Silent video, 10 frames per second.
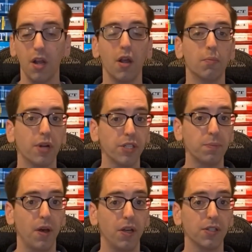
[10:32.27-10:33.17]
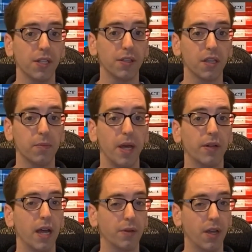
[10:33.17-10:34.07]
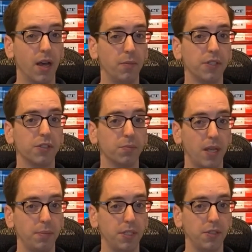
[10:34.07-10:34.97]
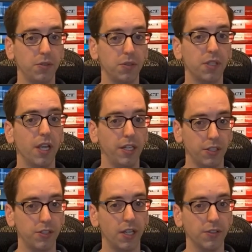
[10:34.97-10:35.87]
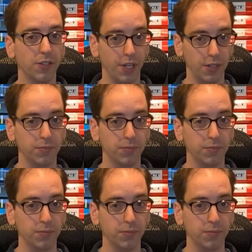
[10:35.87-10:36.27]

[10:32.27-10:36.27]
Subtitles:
Press pause and think about how commas might be used in each sentence here.